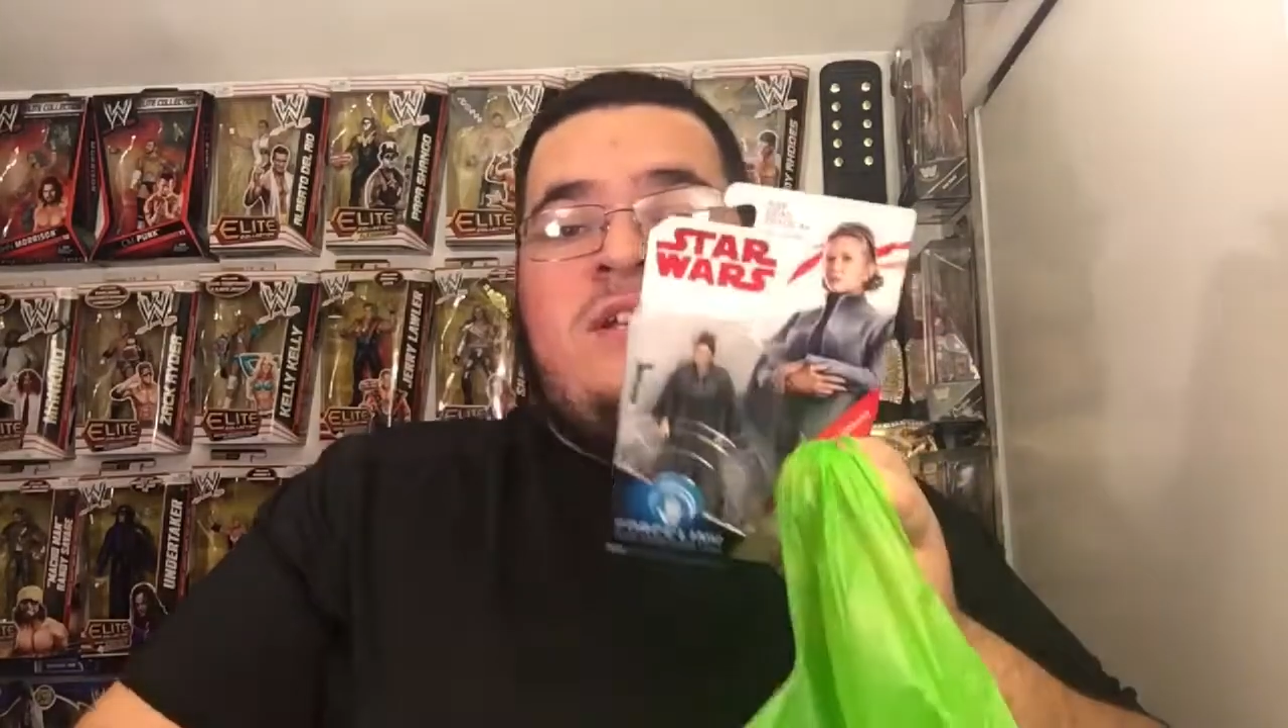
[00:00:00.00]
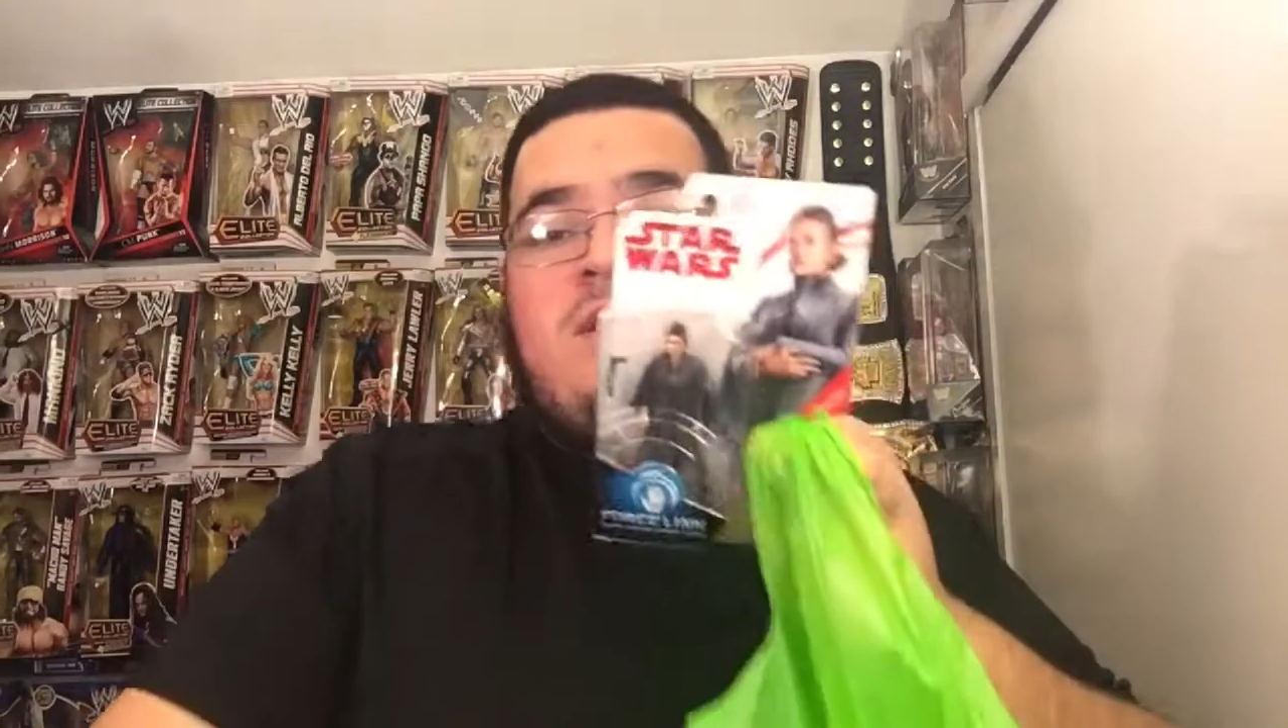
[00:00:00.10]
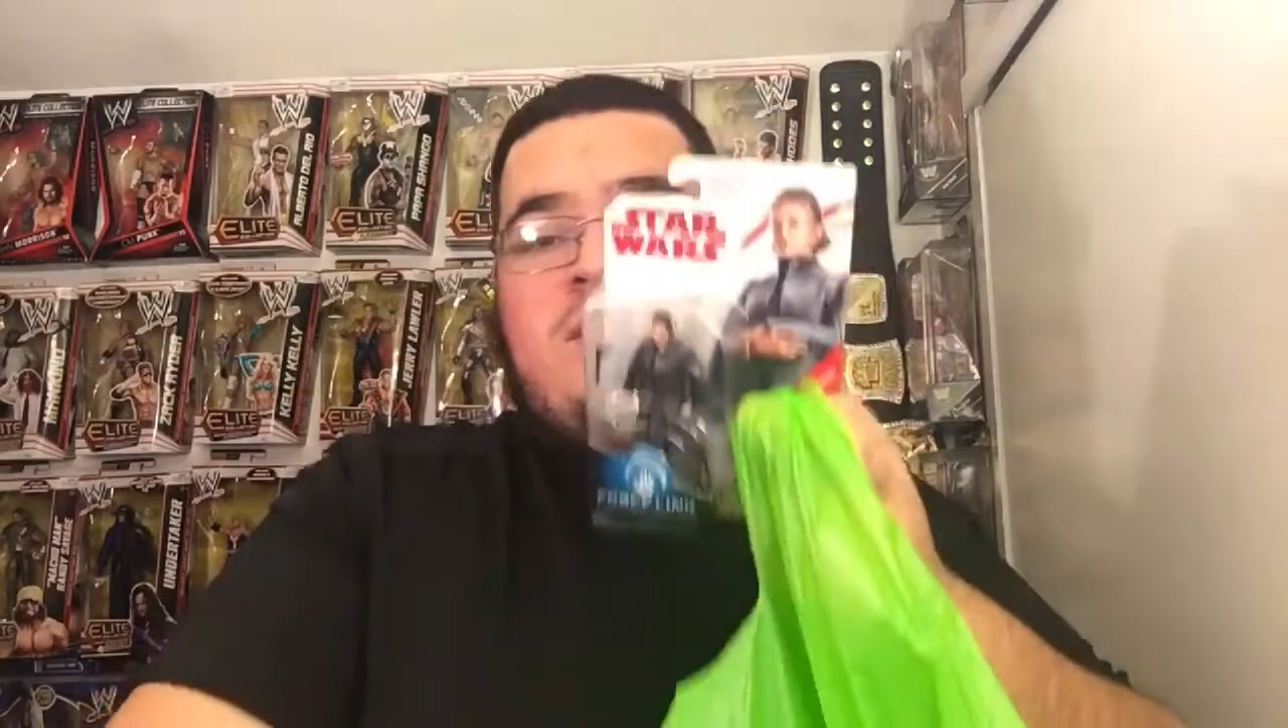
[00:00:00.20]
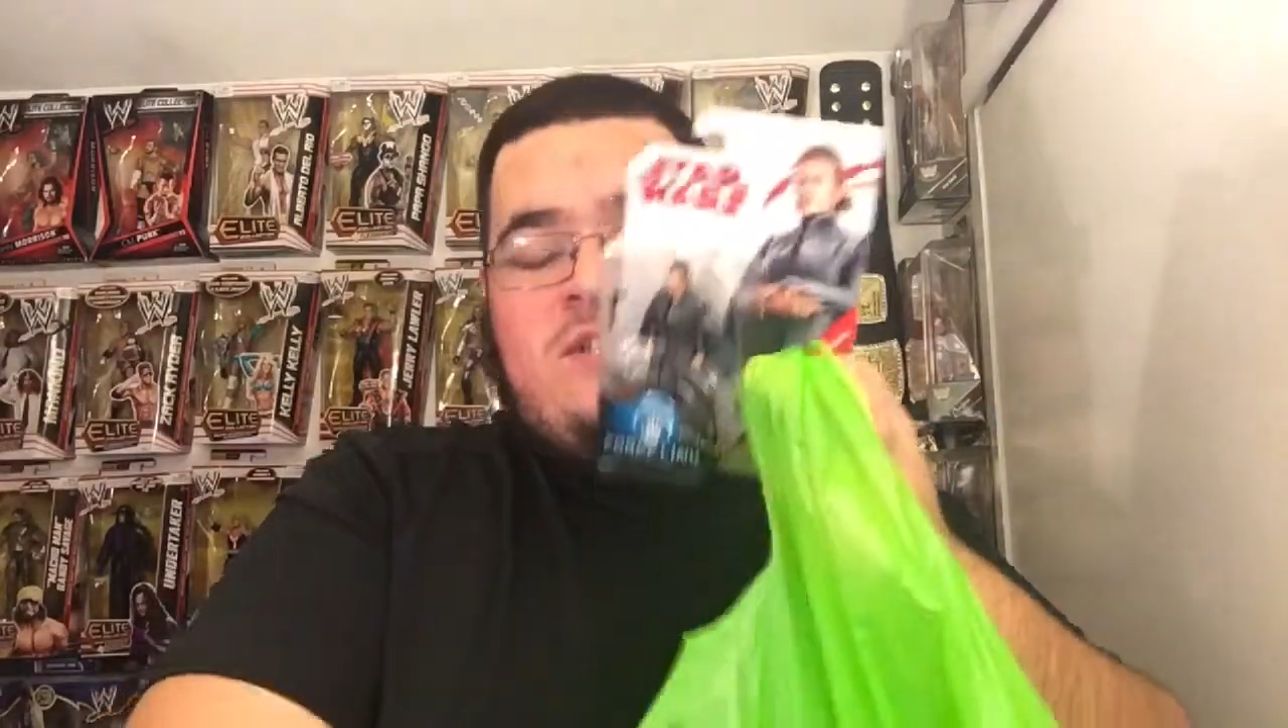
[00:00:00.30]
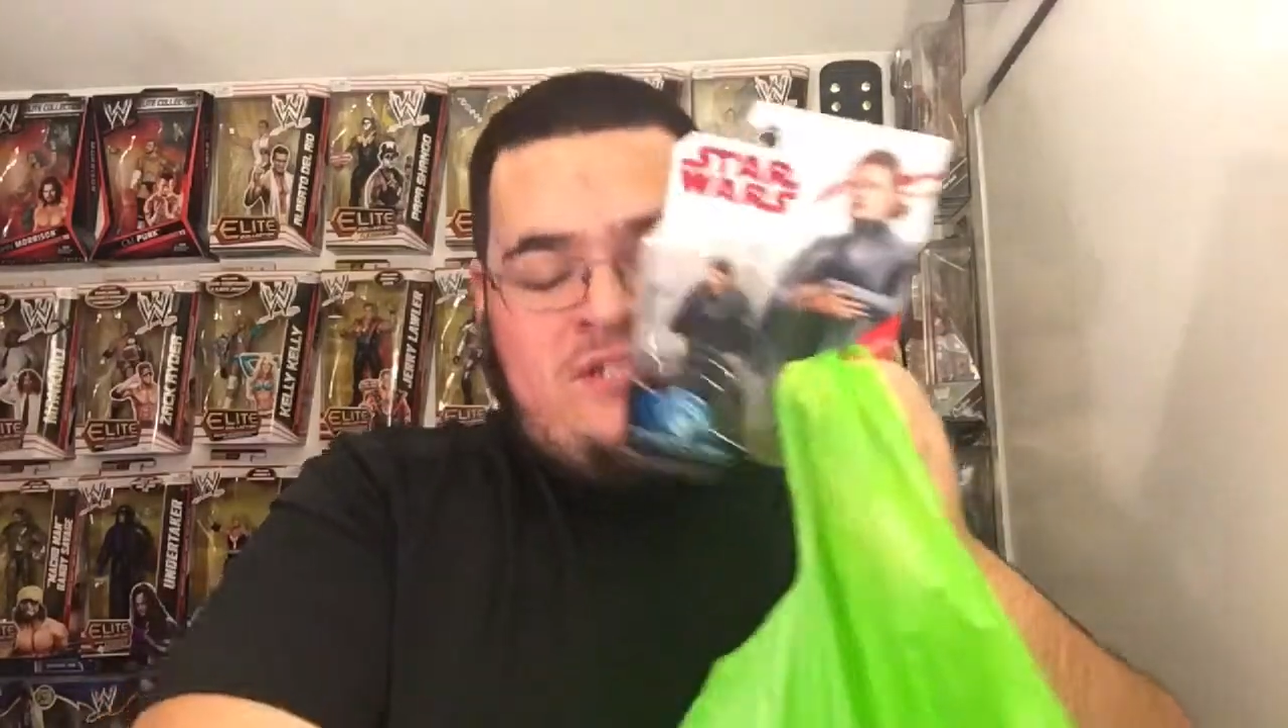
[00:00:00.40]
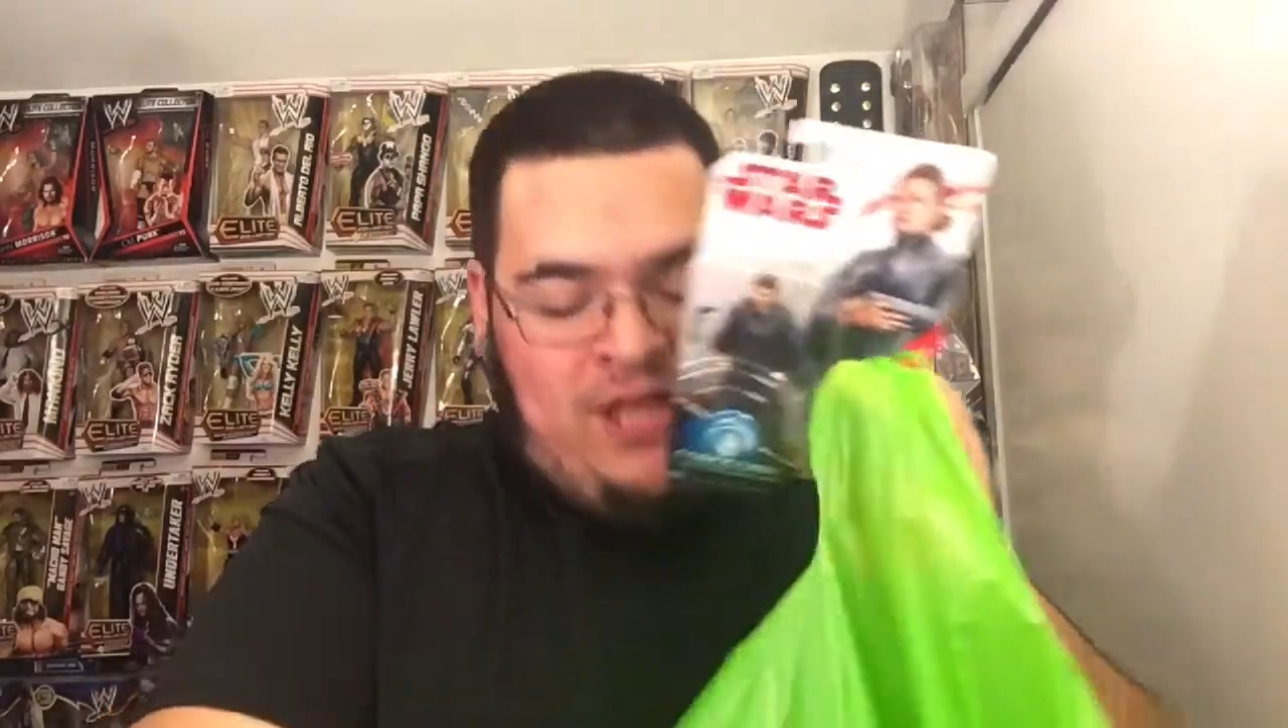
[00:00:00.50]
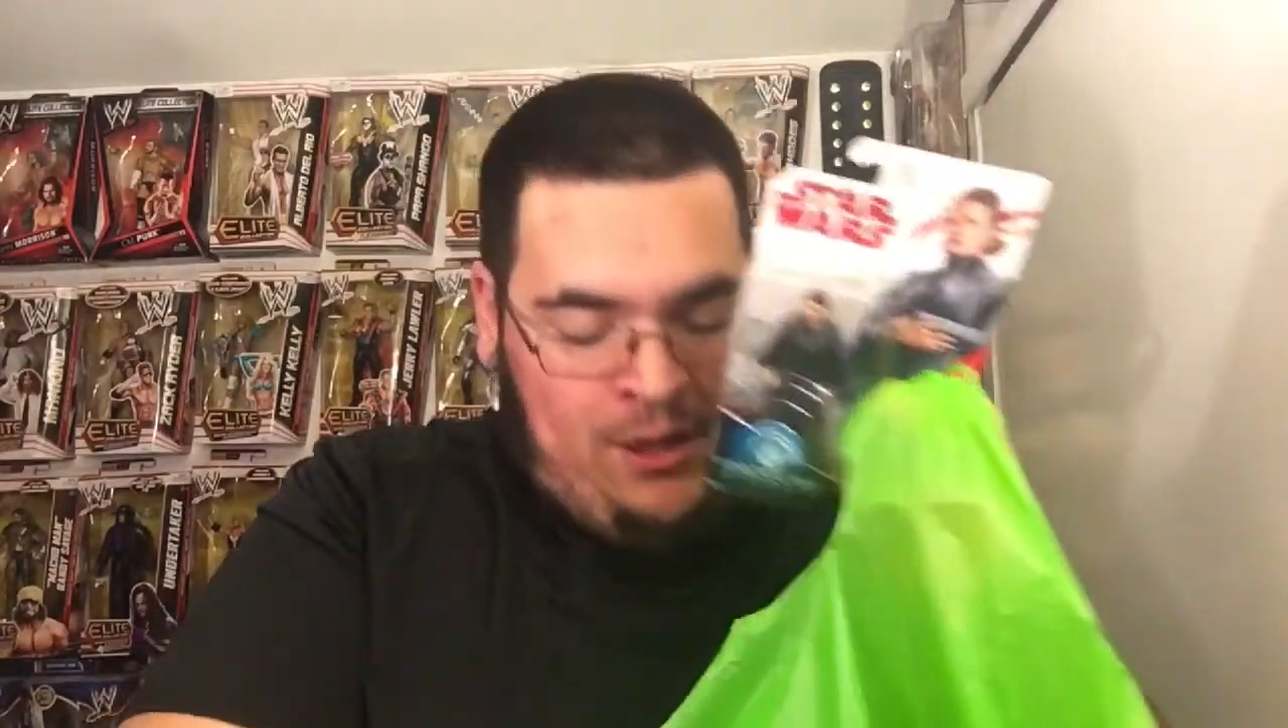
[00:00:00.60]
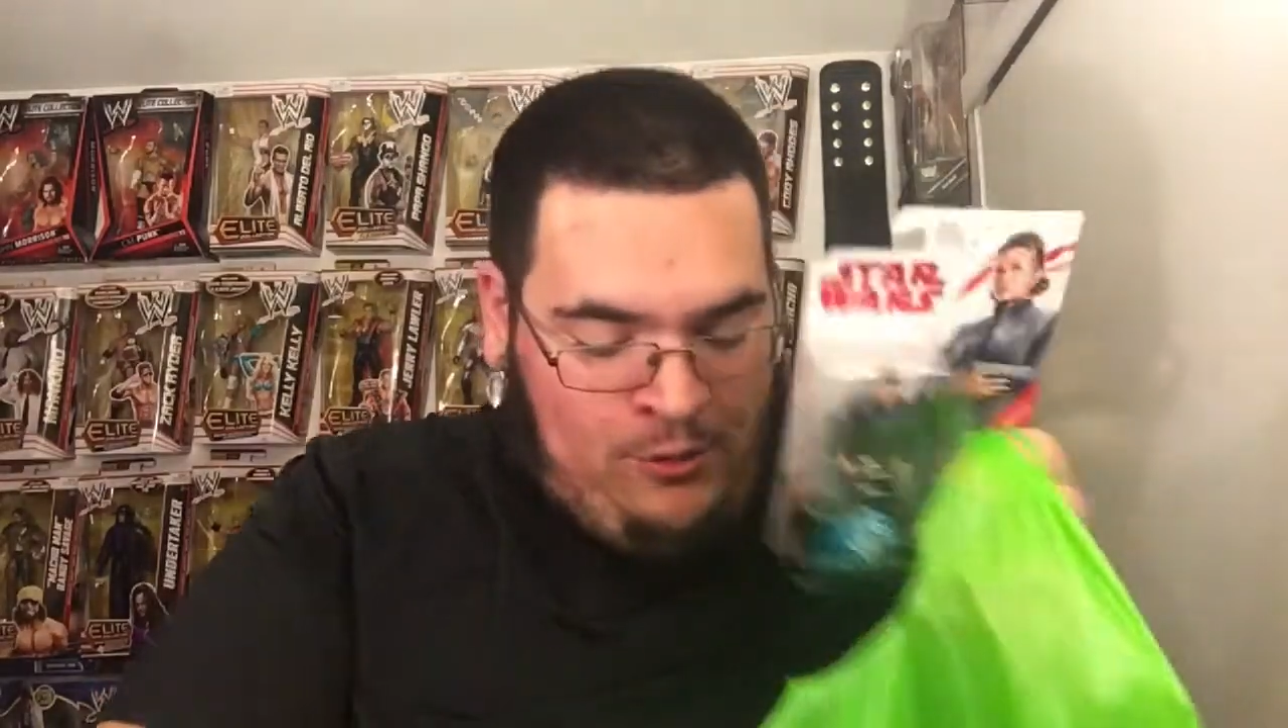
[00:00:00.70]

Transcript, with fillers: Star